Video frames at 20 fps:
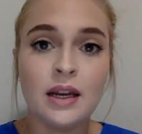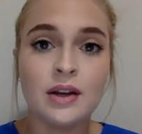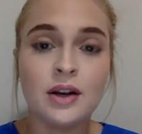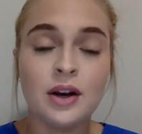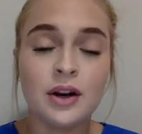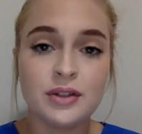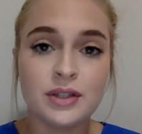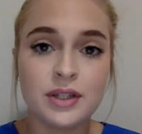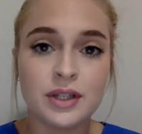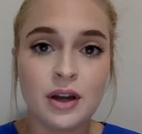
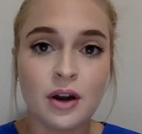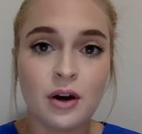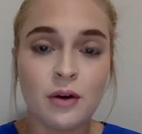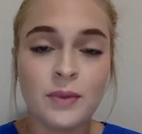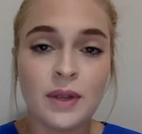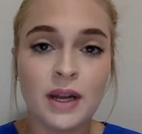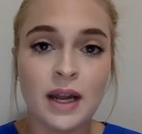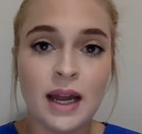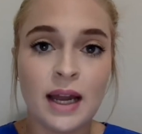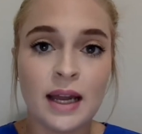nursing home
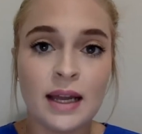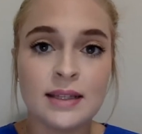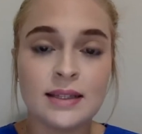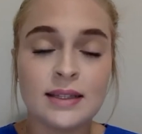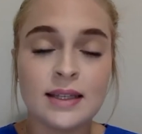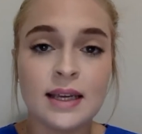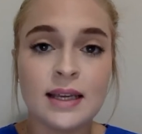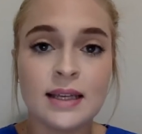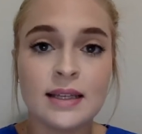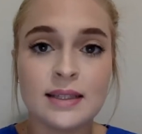that has
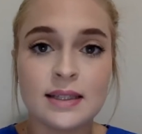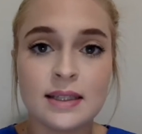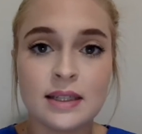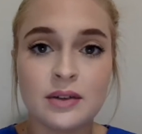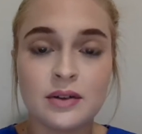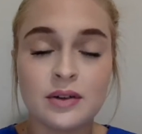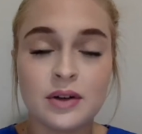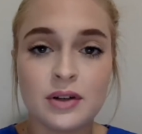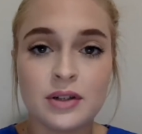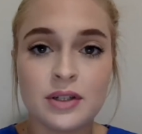a
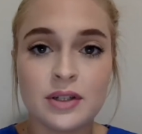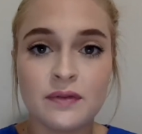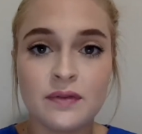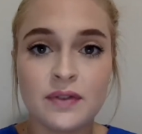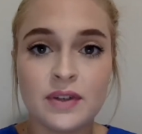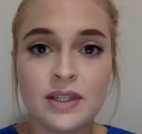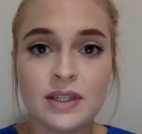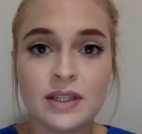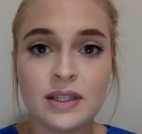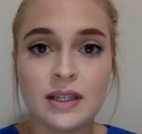skilled nursing
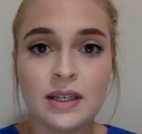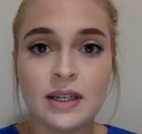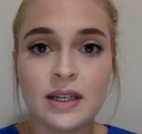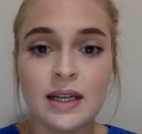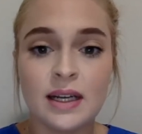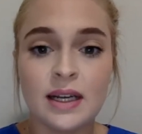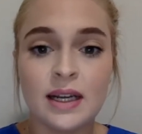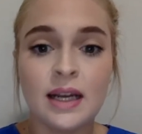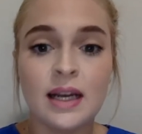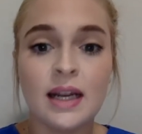facility
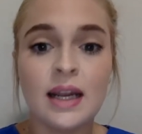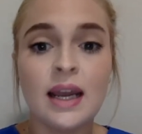in it.